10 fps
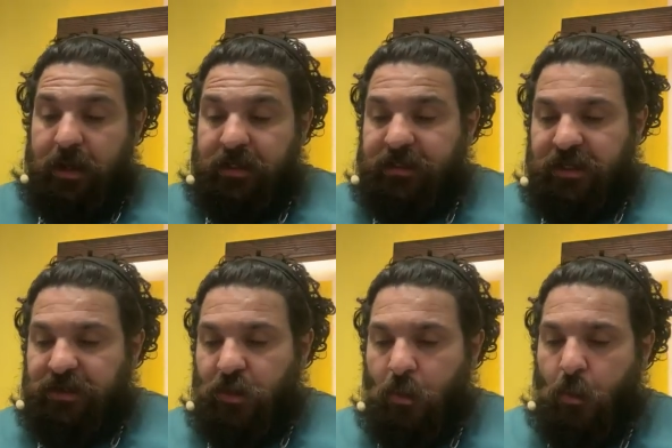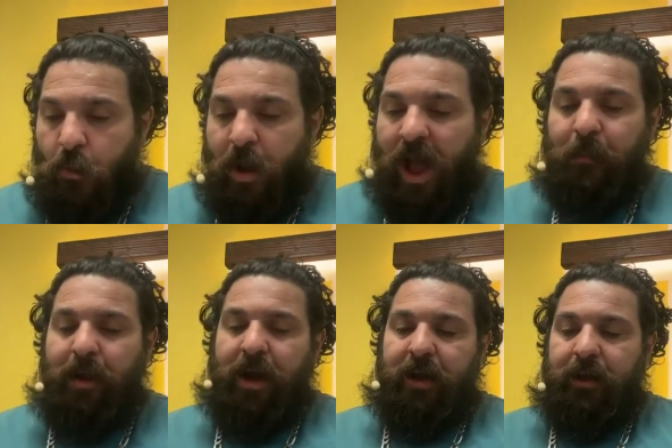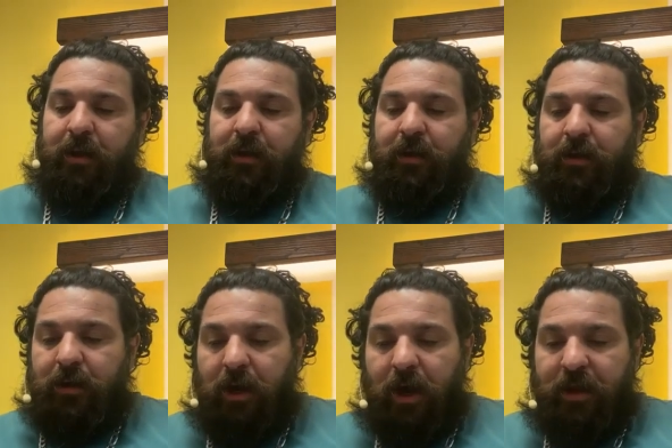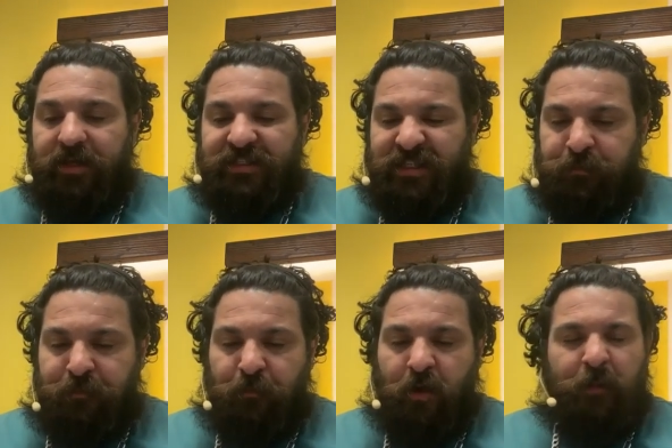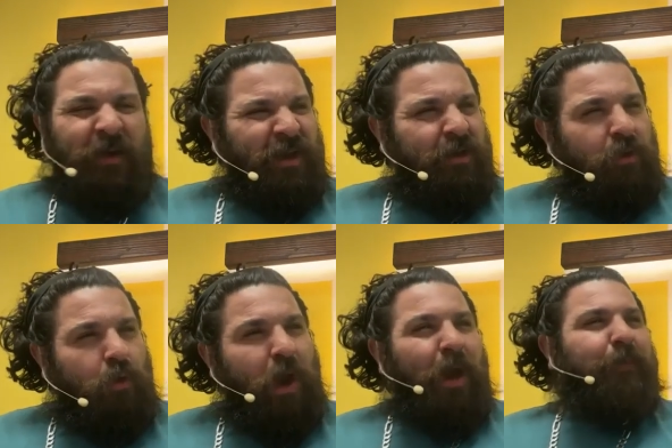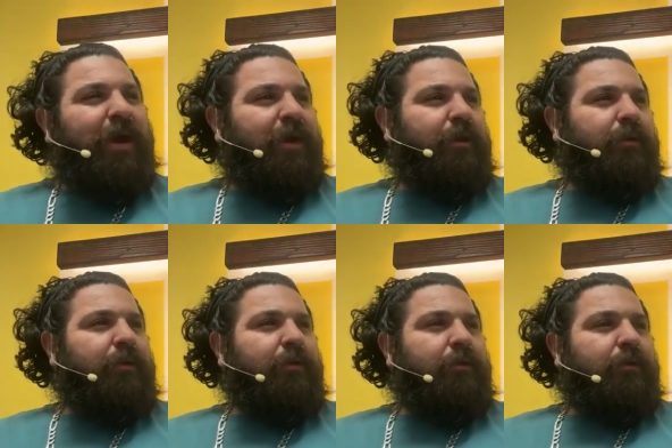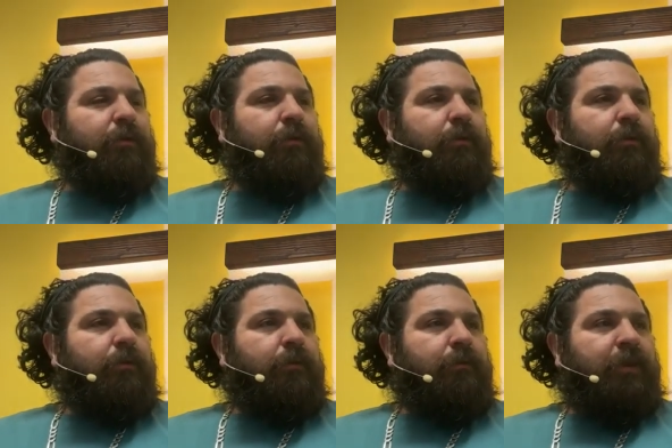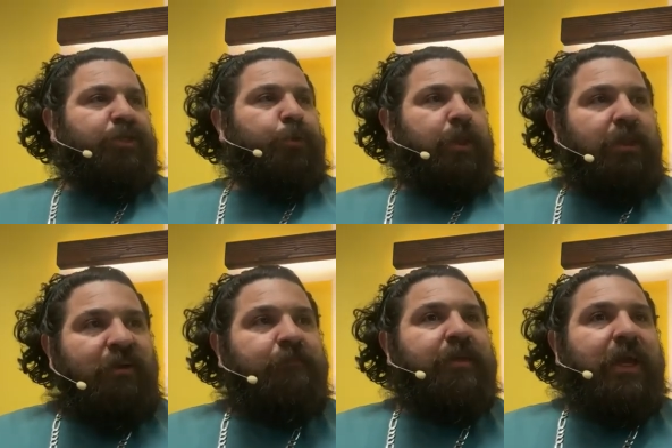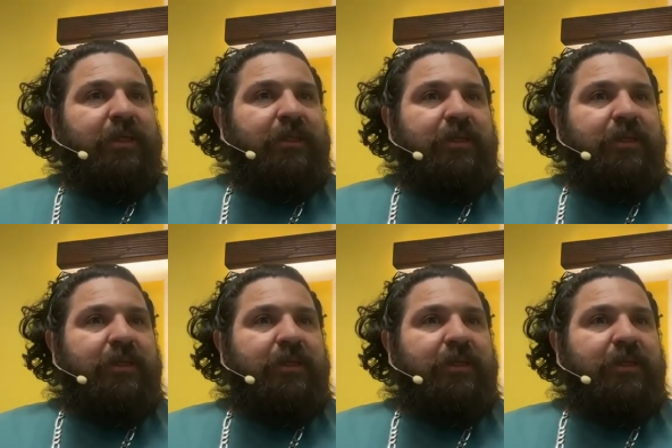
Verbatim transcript: And he says, Who am I, God? He sits before him, Who am I? That you would love me like